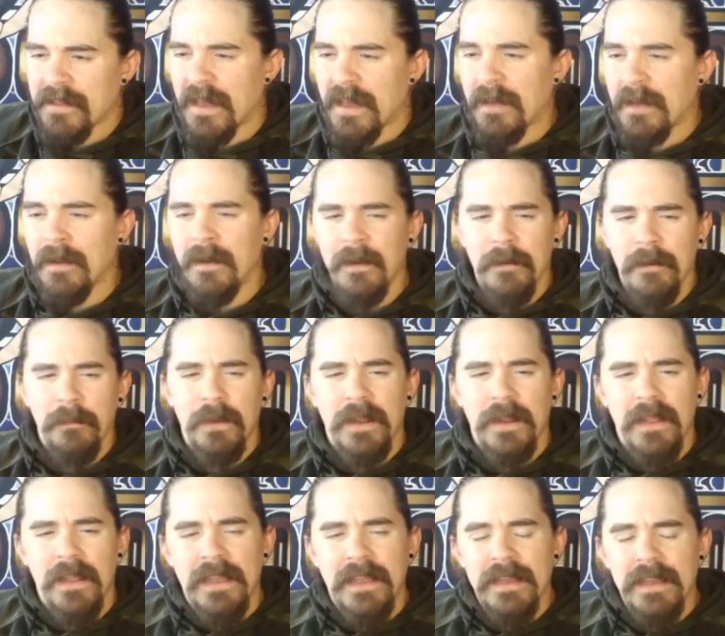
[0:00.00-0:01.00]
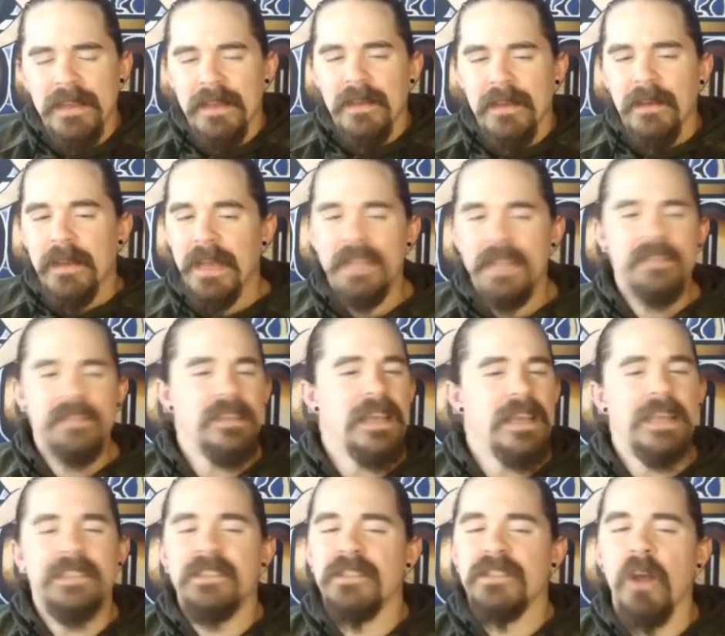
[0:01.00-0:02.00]
that. But like, yeah. it's
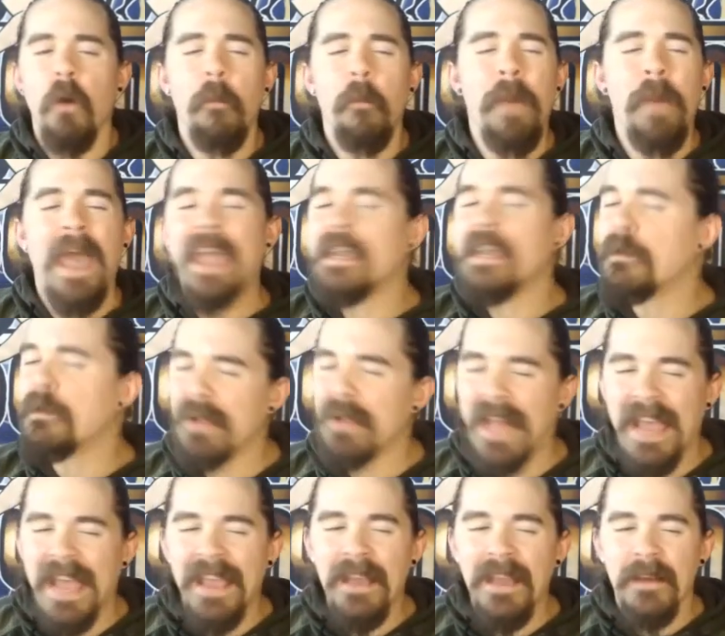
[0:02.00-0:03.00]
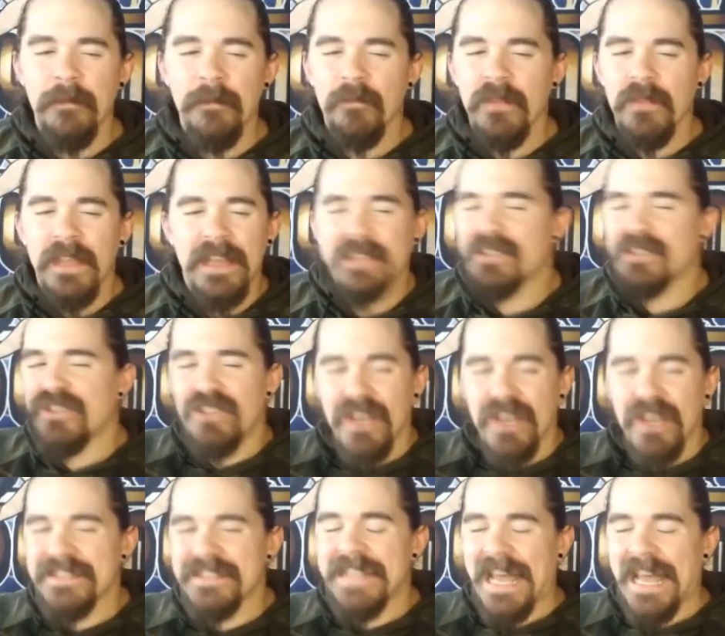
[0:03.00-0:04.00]
it's so pay to play. It's
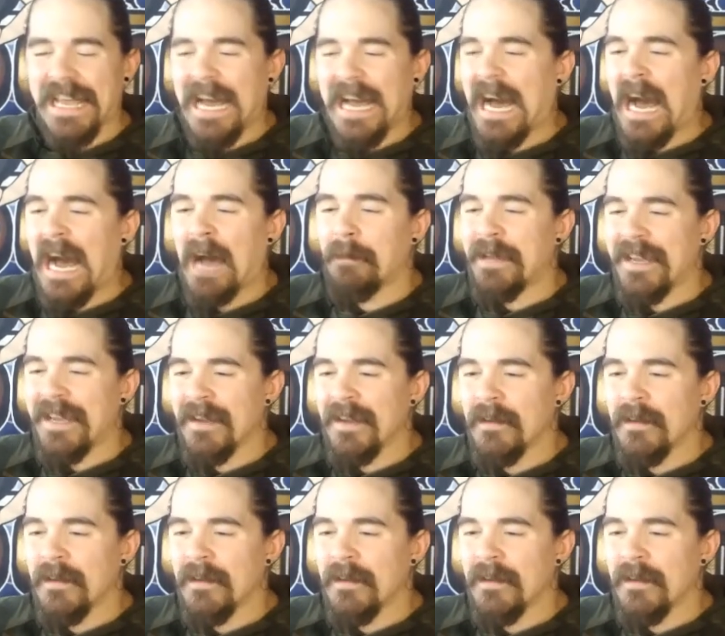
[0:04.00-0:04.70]
just like a hobby